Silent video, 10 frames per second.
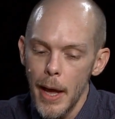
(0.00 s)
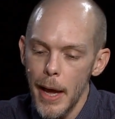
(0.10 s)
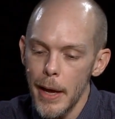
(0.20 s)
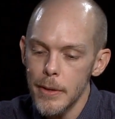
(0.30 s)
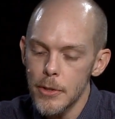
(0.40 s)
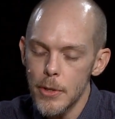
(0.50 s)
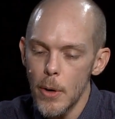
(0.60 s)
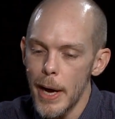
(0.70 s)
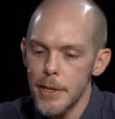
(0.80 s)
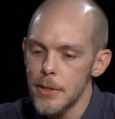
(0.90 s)
And
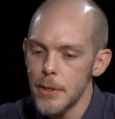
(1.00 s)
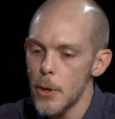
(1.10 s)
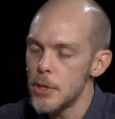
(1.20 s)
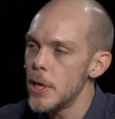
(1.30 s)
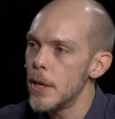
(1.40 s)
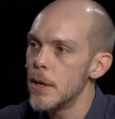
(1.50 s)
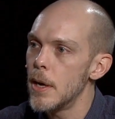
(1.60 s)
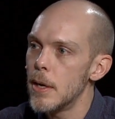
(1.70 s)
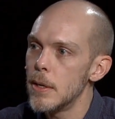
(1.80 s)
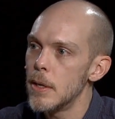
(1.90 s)
so I just negotiated
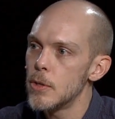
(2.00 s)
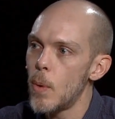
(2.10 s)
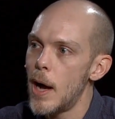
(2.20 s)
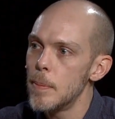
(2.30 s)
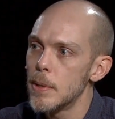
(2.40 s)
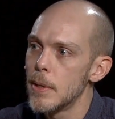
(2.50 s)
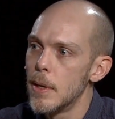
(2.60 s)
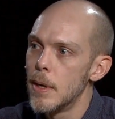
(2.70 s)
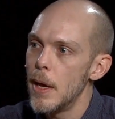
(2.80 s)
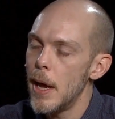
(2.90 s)
a swap
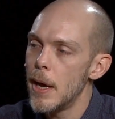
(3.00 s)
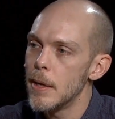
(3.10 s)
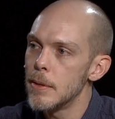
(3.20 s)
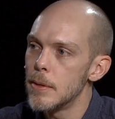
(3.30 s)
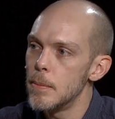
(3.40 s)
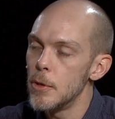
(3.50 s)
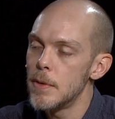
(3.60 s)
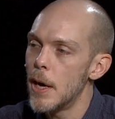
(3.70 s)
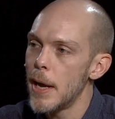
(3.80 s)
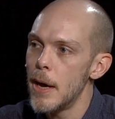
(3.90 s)
and
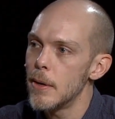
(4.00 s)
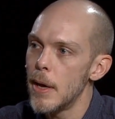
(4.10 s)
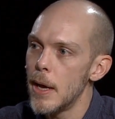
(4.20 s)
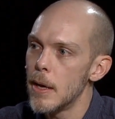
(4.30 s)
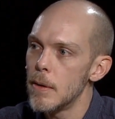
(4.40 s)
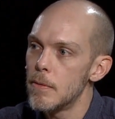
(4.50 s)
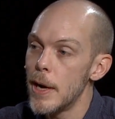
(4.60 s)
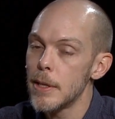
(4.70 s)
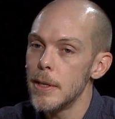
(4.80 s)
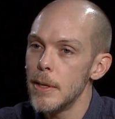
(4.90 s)
moved on out. And
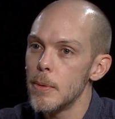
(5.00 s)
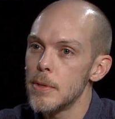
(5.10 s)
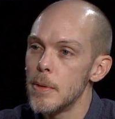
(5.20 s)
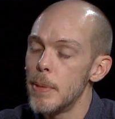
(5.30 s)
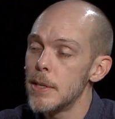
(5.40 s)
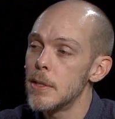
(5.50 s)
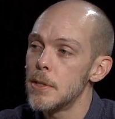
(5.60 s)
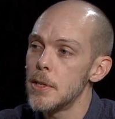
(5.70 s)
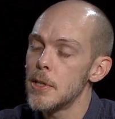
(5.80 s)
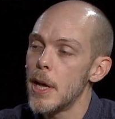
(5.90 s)
frankly, it was the best
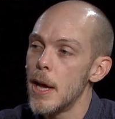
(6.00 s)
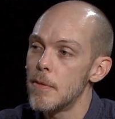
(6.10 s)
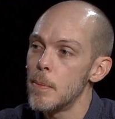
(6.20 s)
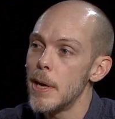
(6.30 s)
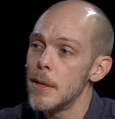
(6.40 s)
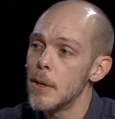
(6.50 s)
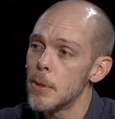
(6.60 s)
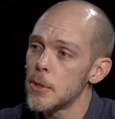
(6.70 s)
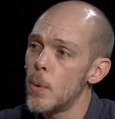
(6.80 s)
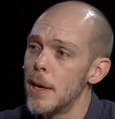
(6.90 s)
decision I ever made. There
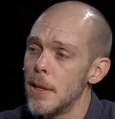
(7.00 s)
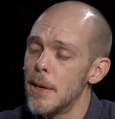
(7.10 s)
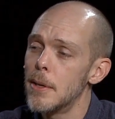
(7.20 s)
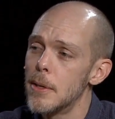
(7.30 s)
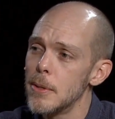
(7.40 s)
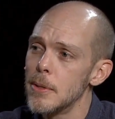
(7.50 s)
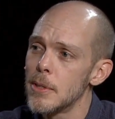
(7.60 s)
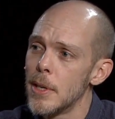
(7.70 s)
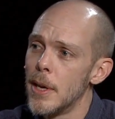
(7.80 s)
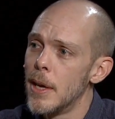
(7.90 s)
was quite a lot of
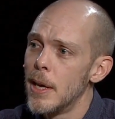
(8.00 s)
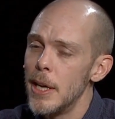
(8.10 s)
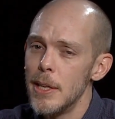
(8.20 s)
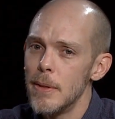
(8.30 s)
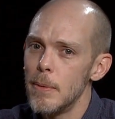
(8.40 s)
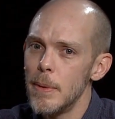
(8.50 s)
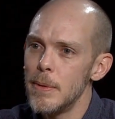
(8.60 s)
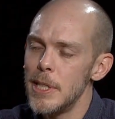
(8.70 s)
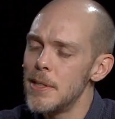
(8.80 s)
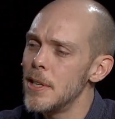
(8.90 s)
hurdles.
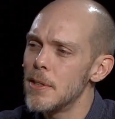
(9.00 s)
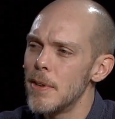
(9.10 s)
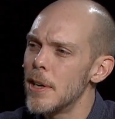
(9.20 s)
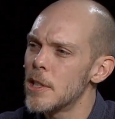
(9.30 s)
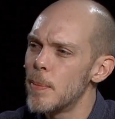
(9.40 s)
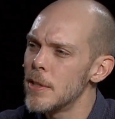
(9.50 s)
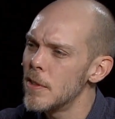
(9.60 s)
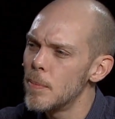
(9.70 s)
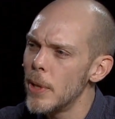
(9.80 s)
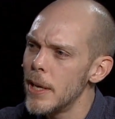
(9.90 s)
DC is a very
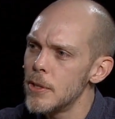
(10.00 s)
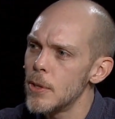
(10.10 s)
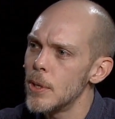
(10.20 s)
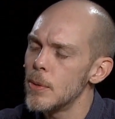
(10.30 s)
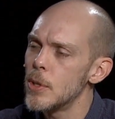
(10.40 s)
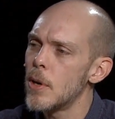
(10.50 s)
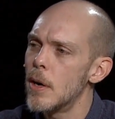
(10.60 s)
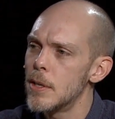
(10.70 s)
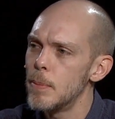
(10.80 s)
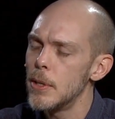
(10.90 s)
expensive place, so it was
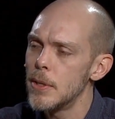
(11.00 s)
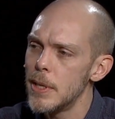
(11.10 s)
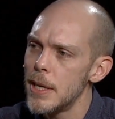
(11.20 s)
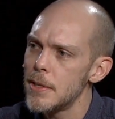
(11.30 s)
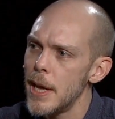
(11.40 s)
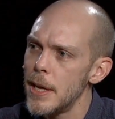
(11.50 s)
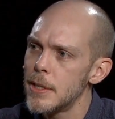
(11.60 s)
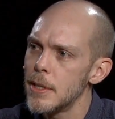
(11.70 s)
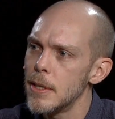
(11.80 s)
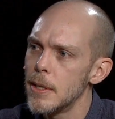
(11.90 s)
hard to build the nest
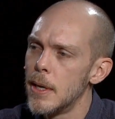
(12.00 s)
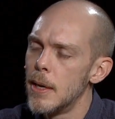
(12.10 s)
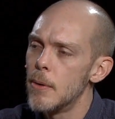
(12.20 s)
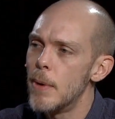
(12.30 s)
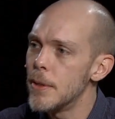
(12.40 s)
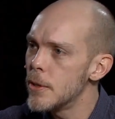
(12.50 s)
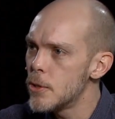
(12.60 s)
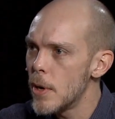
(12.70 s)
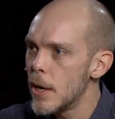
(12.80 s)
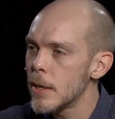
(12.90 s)
egg, to rent the
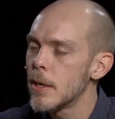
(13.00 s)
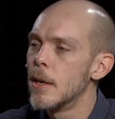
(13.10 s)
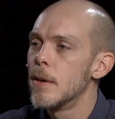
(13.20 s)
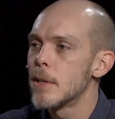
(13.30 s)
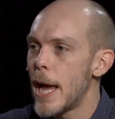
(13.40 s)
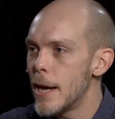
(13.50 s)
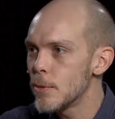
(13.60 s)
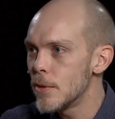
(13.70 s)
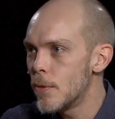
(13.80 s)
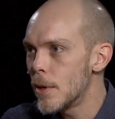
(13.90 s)
truck.
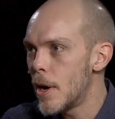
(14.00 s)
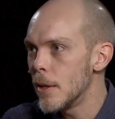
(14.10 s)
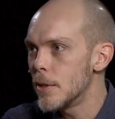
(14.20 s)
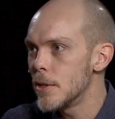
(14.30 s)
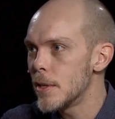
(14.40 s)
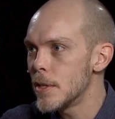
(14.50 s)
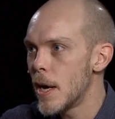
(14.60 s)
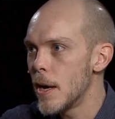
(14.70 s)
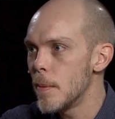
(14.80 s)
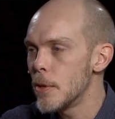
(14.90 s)
Gas was $4 at the
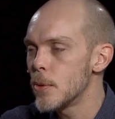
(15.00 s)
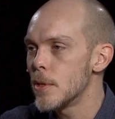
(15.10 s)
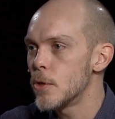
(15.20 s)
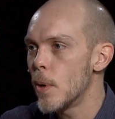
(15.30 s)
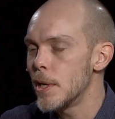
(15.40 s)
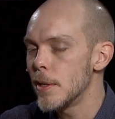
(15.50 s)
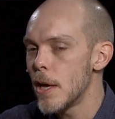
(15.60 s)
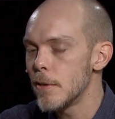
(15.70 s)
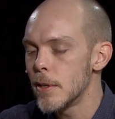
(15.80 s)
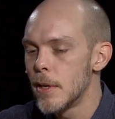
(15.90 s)
time. This was in
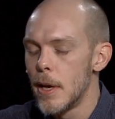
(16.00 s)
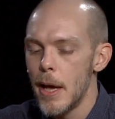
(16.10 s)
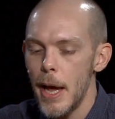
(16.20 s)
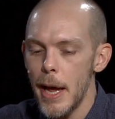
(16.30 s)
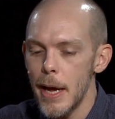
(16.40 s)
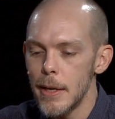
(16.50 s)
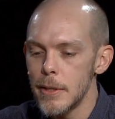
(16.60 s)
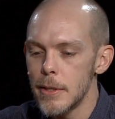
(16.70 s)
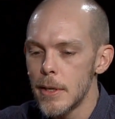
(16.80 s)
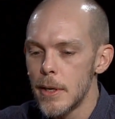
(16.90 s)
2011.
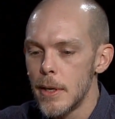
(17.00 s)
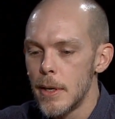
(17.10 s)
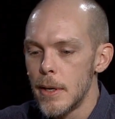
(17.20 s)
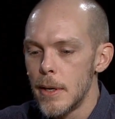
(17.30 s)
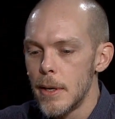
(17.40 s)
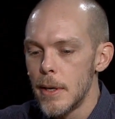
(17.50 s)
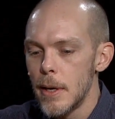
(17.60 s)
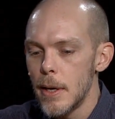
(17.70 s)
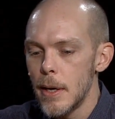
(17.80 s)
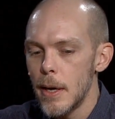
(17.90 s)
And
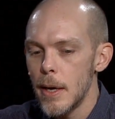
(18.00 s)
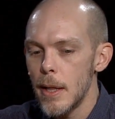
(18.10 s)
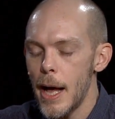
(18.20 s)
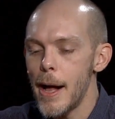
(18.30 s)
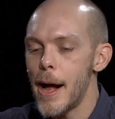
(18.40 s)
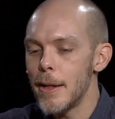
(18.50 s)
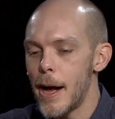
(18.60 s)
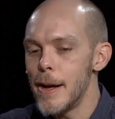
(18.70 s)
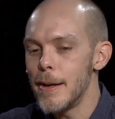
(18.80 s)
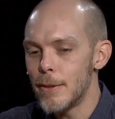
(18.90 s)

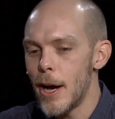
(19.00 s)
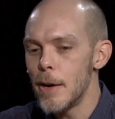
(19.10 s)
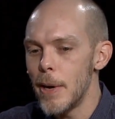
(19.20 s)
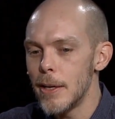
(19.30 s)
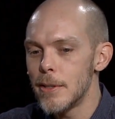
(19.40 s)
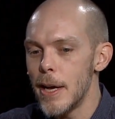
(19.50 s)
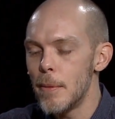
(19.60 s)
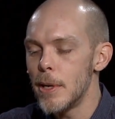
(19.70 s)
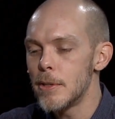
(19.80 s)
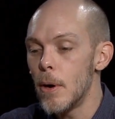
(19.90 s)
I thought about it. It's like
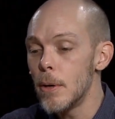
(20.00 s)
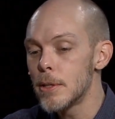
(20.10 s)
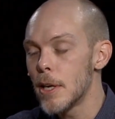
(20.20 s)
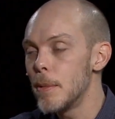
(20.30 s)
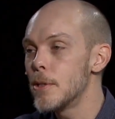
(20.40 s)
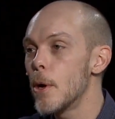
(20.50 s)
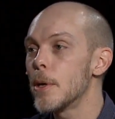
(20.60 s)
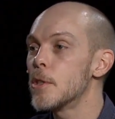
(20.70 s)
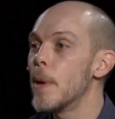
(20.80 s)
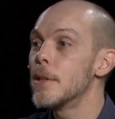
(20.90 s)
everybody's, oh, it's going to be so
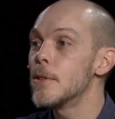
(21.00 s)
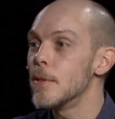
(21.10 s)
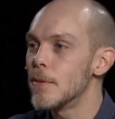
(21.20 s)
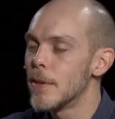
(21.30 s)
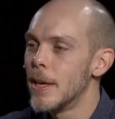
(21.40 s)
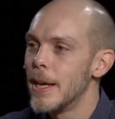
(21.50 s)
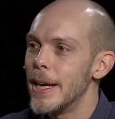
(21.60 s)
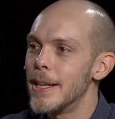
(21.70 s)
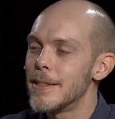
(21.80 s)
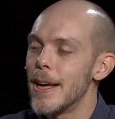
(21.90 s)
expensive.
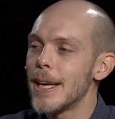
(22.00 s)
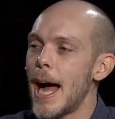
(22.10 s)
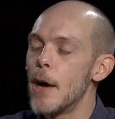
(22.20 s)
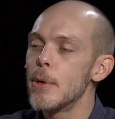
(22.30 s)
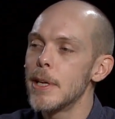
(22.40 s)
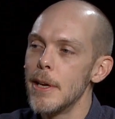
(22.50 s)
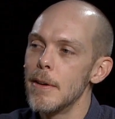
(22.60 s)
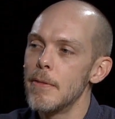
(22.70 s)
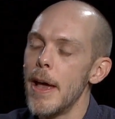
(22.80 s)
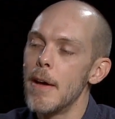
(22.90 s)
And it's like, I would
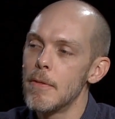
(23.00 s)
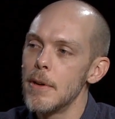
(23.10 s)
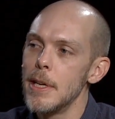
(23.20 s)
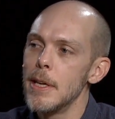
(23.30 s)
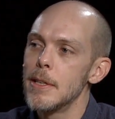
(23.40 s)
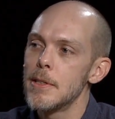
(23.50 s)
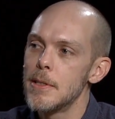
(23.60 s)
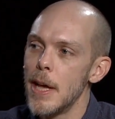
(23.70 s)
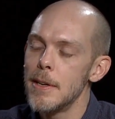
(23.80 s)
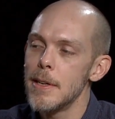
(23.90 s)
give every
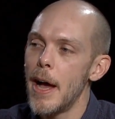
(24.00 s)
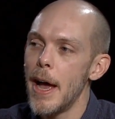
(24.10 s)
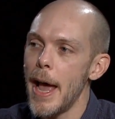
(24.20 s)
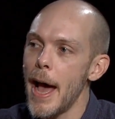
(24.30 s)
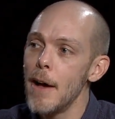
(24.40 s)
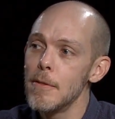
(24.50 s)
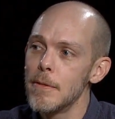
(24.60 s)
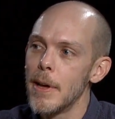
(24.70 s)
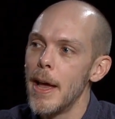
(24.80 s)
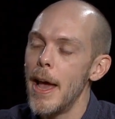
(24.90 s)
cent I
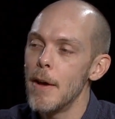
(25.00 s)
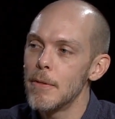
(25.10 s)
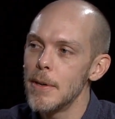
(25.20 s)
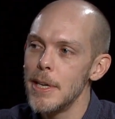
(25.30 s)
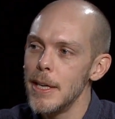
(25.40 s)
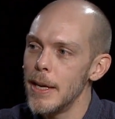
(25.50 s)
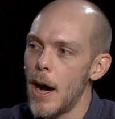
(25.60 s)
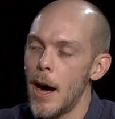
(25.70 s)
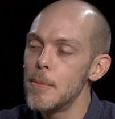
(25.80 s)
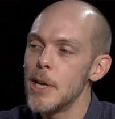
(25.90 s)
have, every
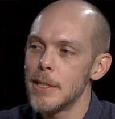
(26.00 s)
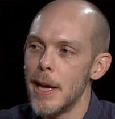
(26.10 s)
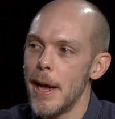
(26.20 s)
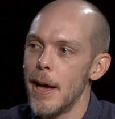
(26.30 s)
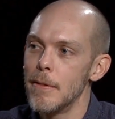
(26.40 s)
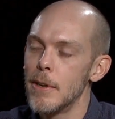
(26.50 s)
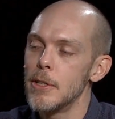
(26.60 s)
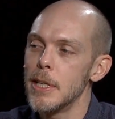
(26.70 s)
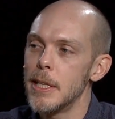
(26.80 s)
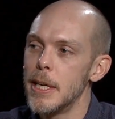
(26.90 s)
object I have
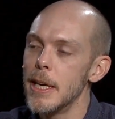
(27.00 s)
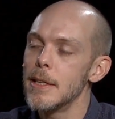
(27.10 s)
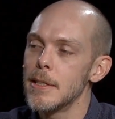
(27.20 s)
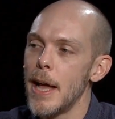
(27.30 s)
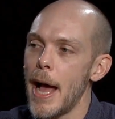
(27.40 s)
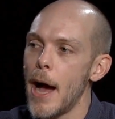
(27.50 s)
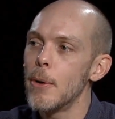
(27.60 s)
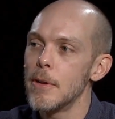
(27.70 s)
to get out